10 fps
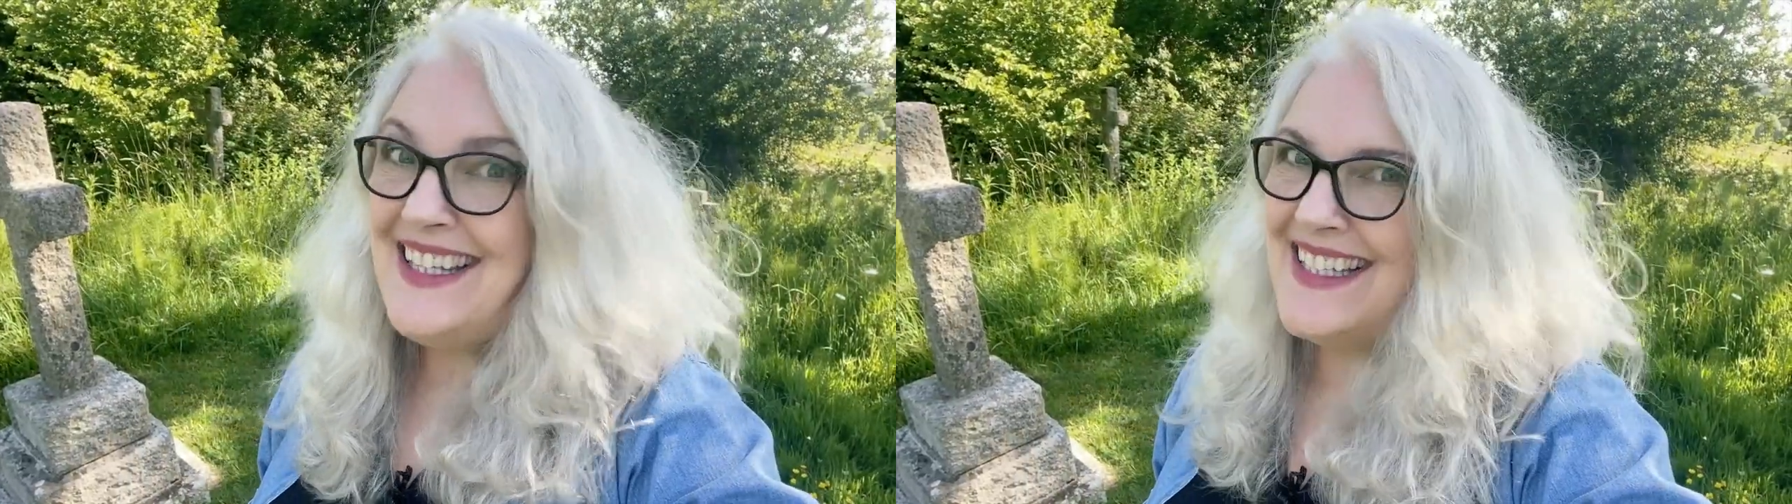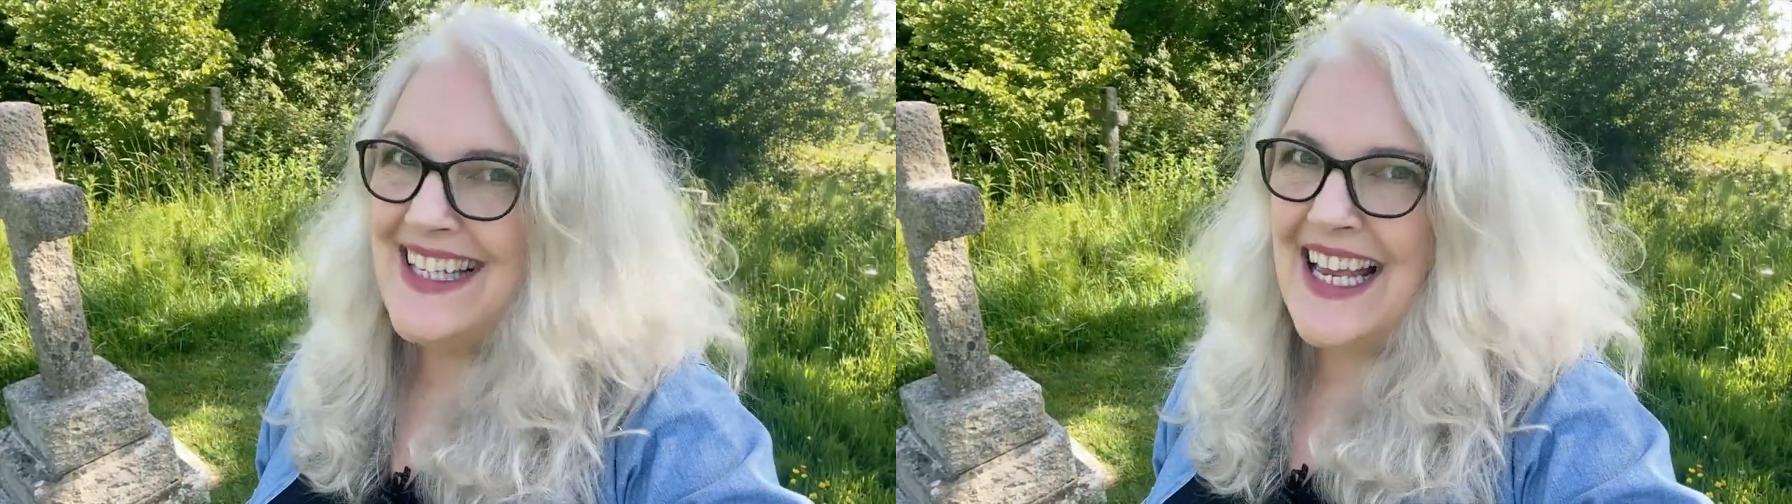
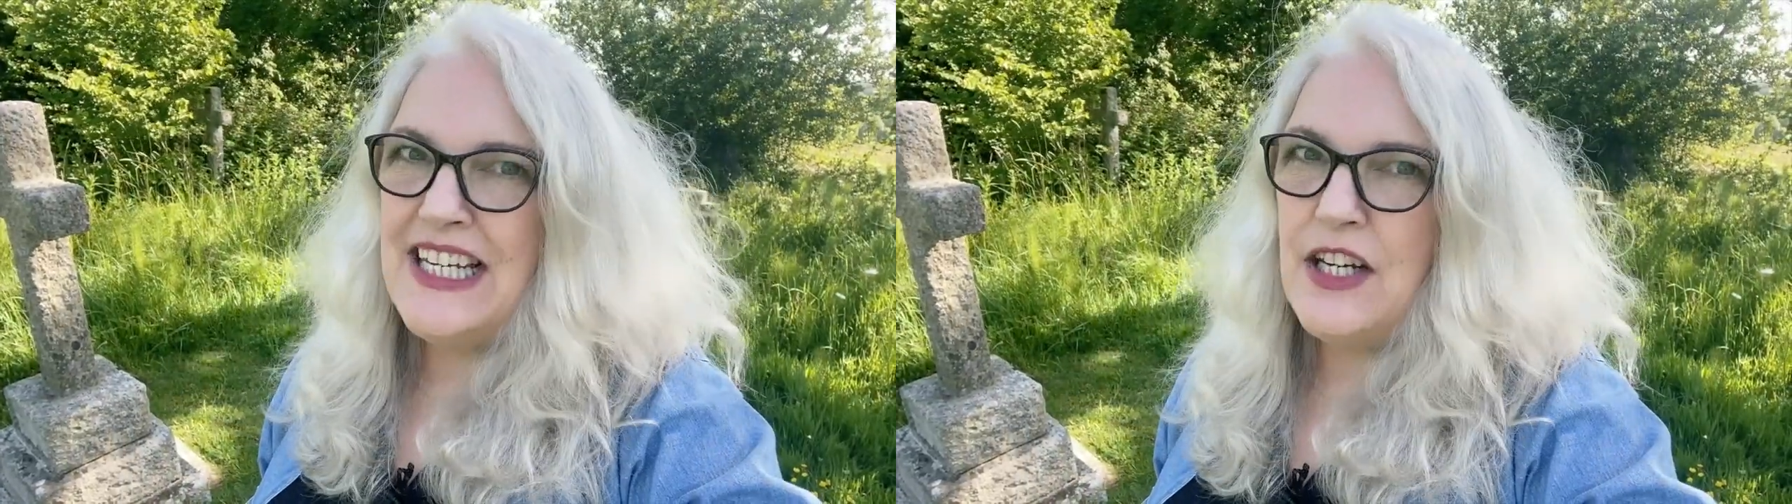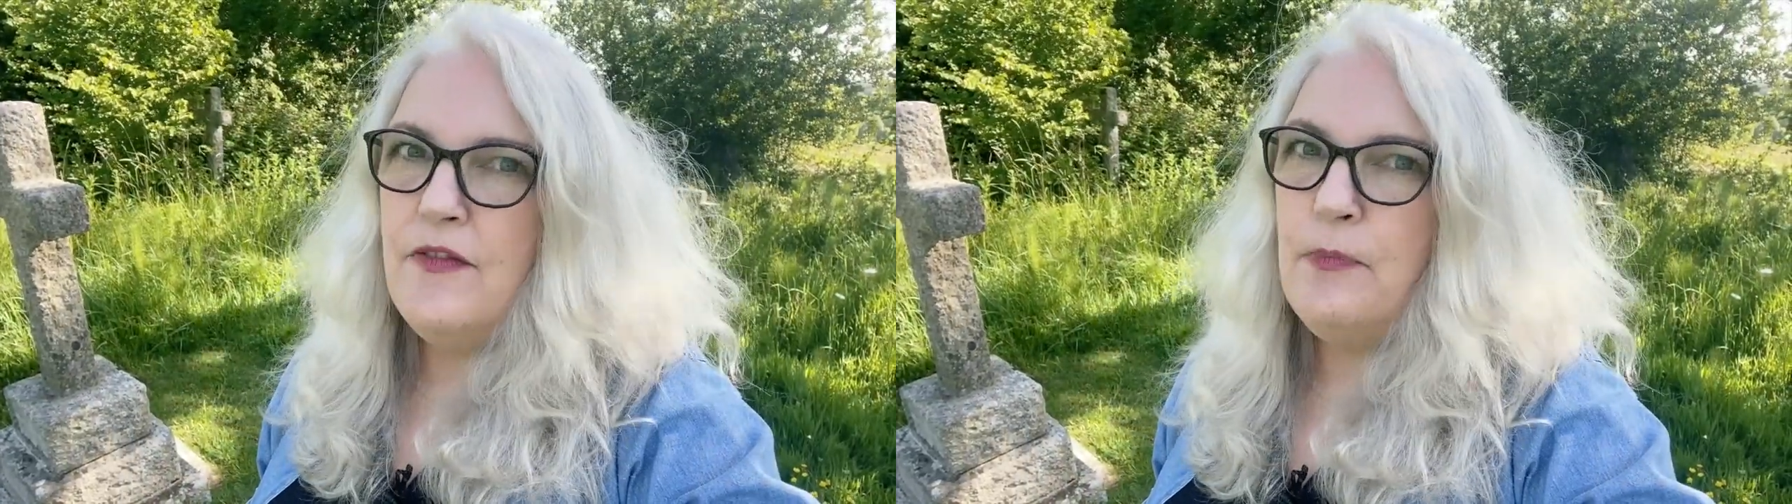the
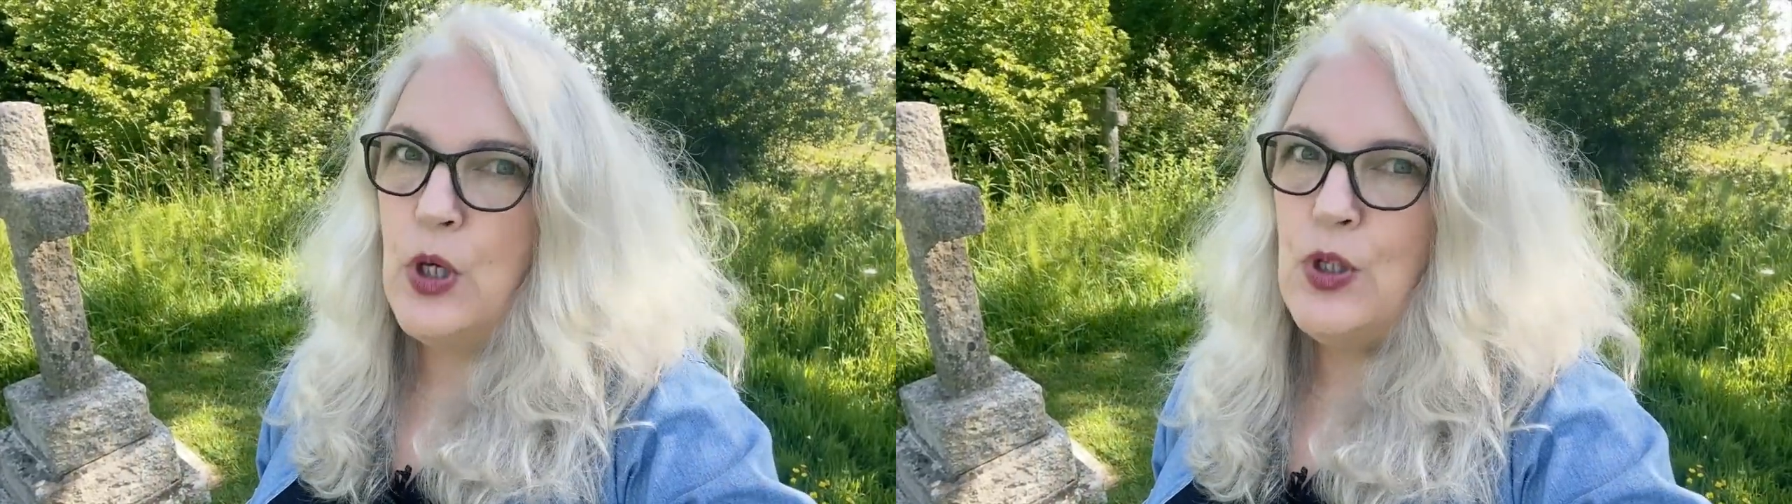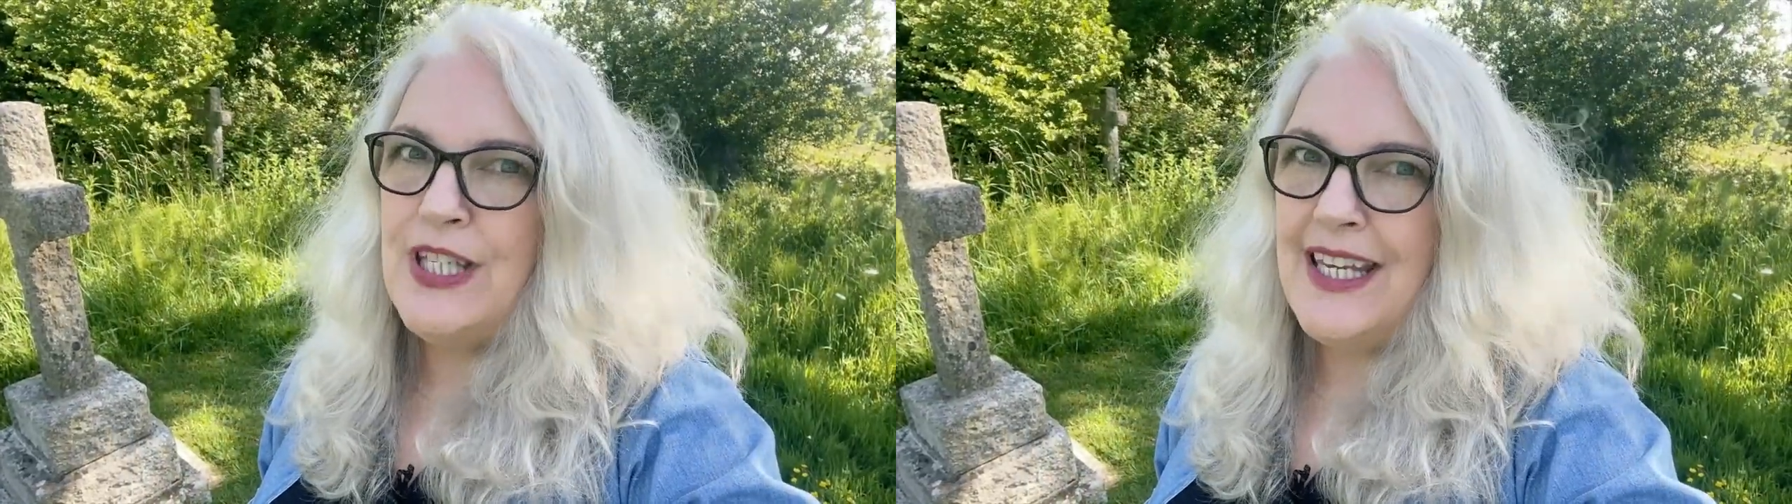standard of
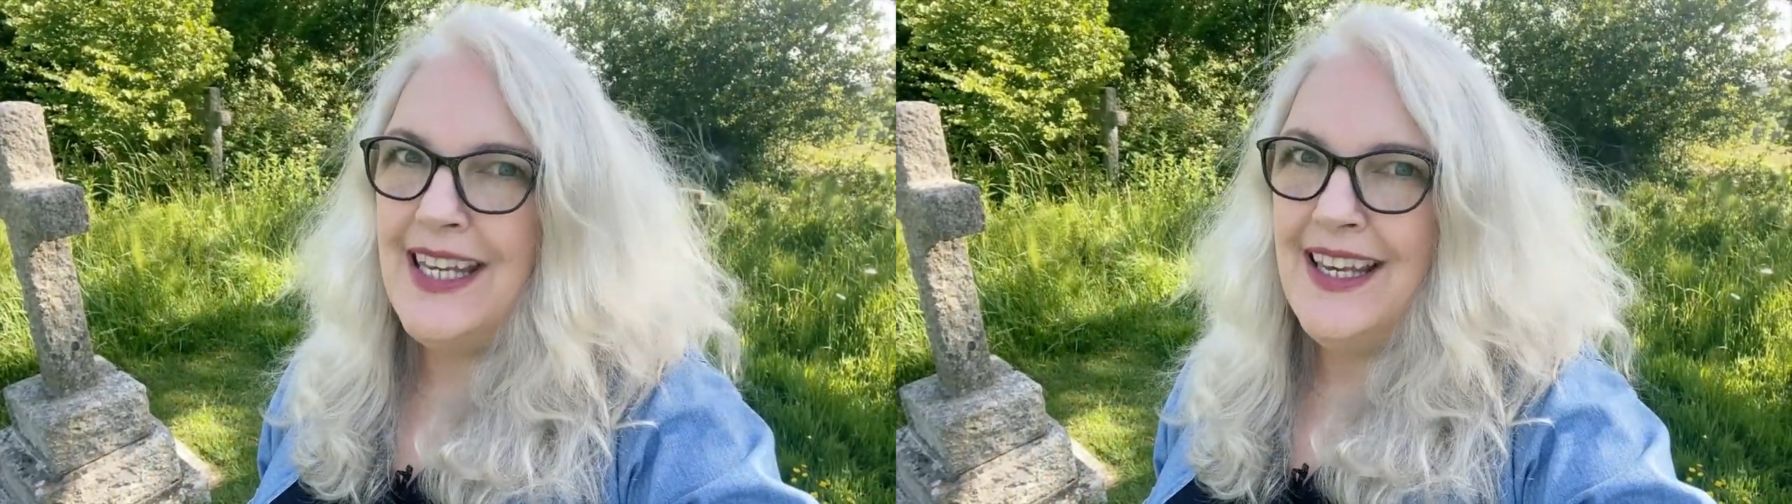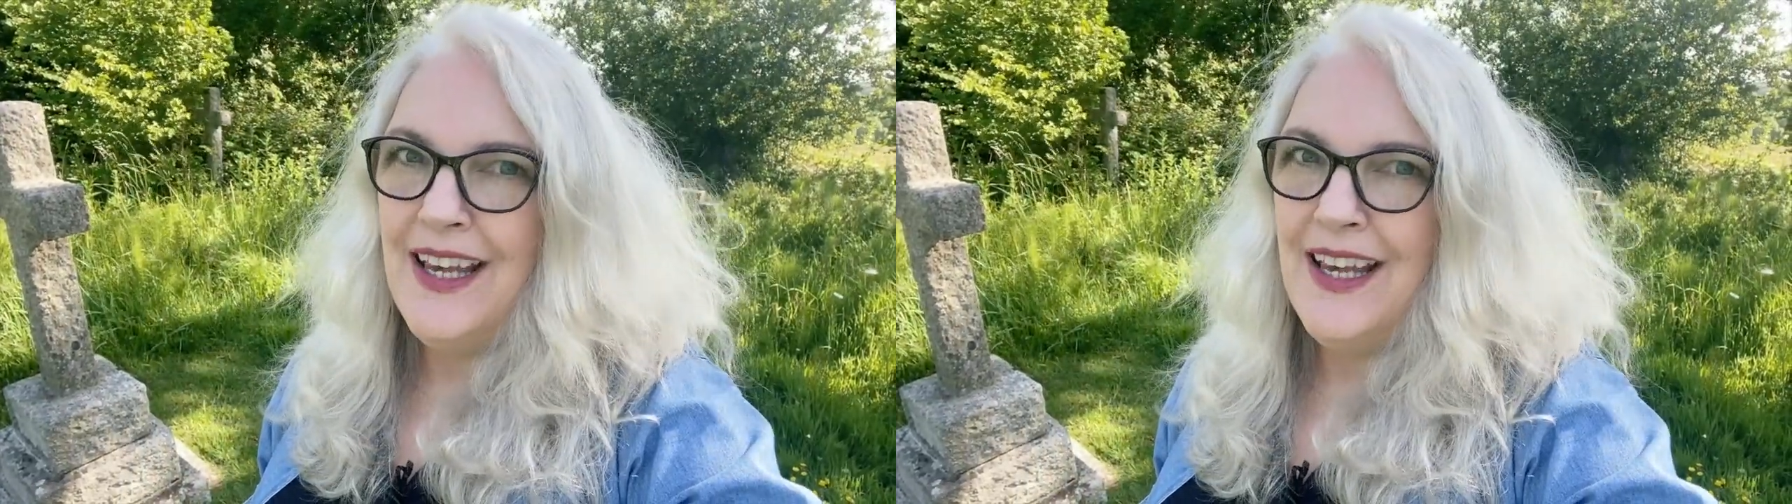beauty,